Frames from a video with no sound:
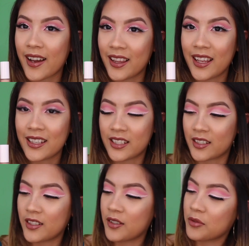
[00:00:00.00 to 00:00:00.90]
I liked
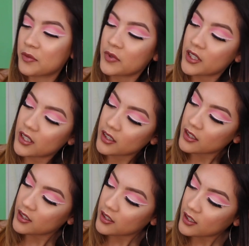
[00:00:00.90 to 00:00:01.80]
it. It was pretty
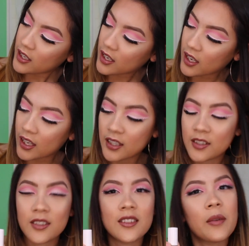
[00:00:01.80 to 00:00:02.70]
good.
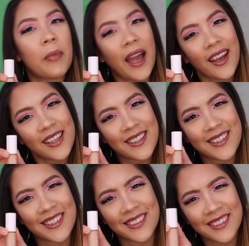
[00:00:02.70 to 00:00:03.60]
And just the
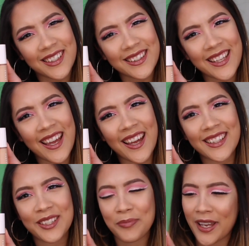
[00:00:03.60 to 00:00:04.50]
packaging, look at
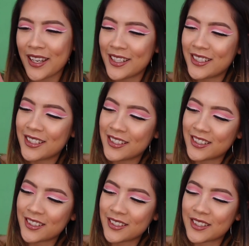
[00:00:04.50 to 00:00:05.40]
that. The packaging
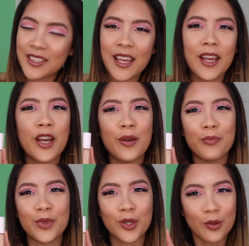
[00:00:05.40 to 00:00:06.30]
is just
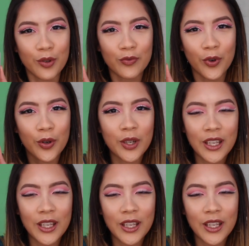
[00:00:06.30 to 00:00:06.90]
beautiful.